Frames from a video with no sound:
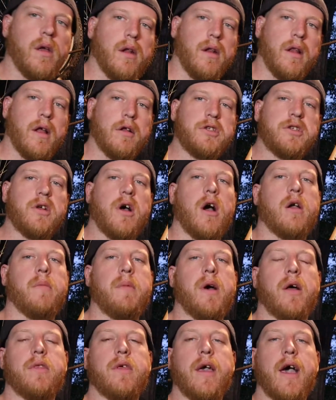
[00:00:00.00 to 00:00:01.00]
Now let's talk
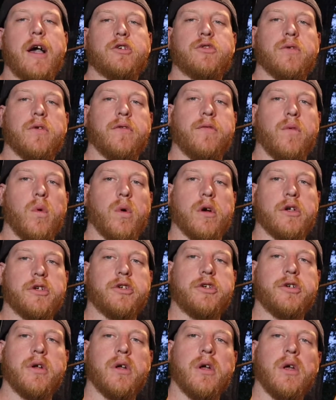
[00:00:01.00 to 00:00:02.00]
about the actual
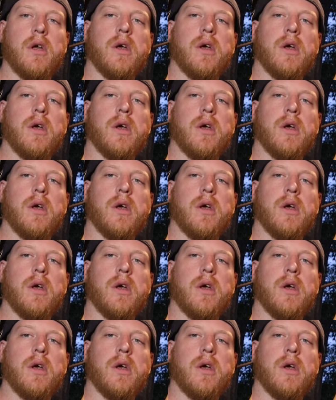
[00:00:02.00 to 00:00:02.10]
forge.